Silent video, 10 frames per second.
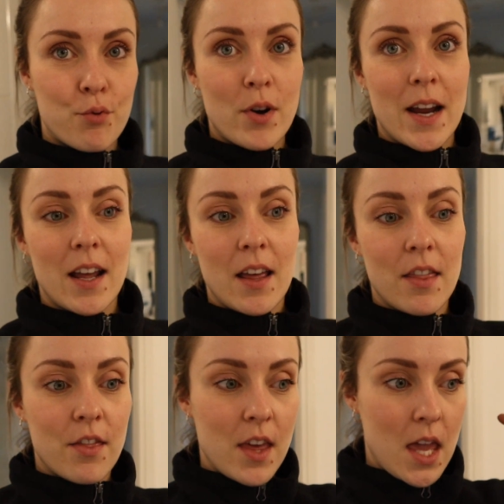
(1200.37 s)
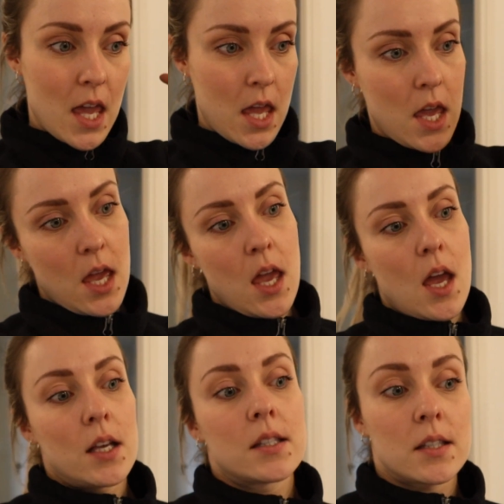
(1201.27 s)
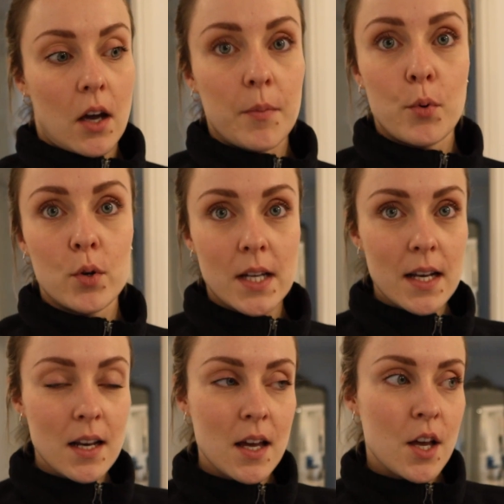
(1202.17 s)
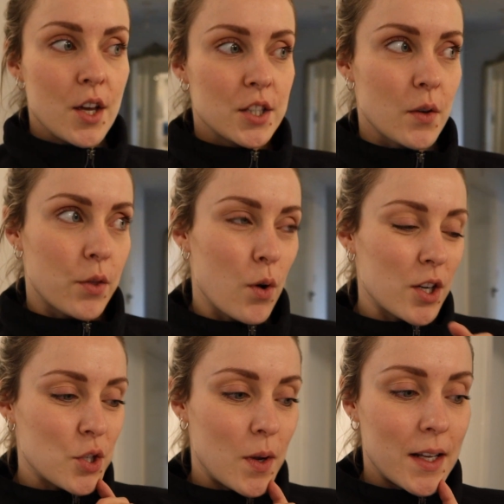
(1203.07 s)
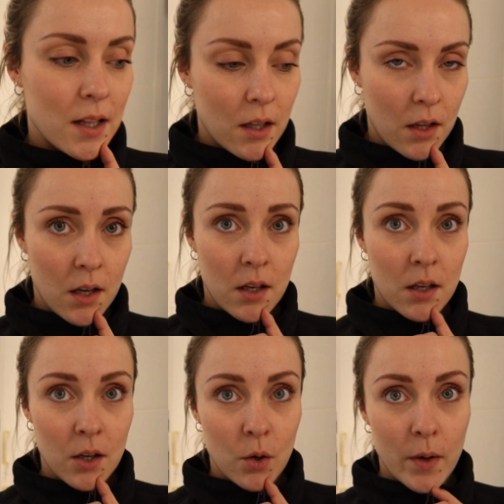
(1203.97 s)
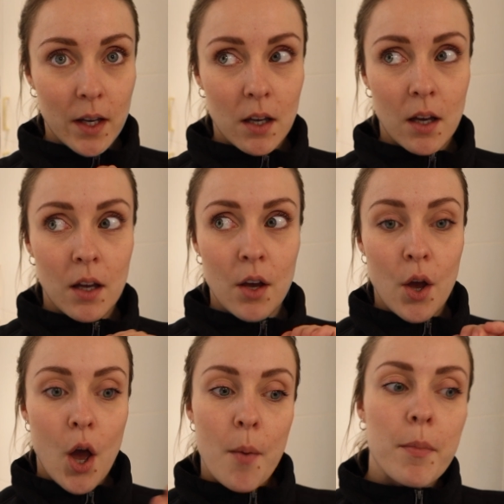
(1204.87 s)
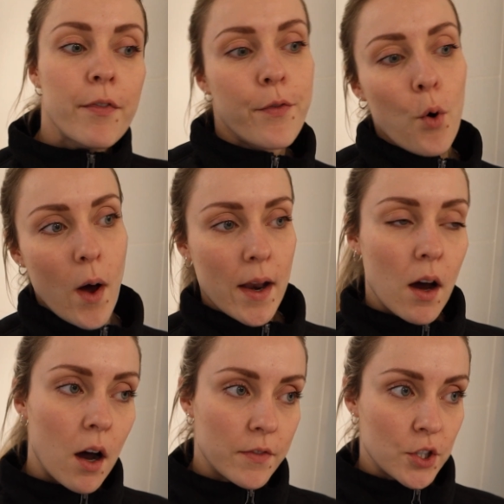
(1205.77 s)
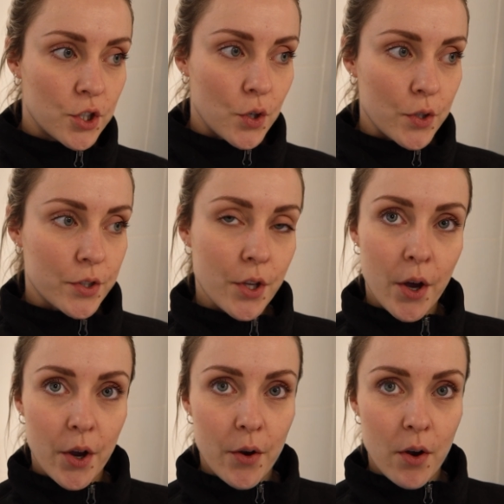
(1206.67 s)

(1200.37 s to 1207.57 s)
bring the sideboard in. So I thought I'd do a little quick before and after shot. So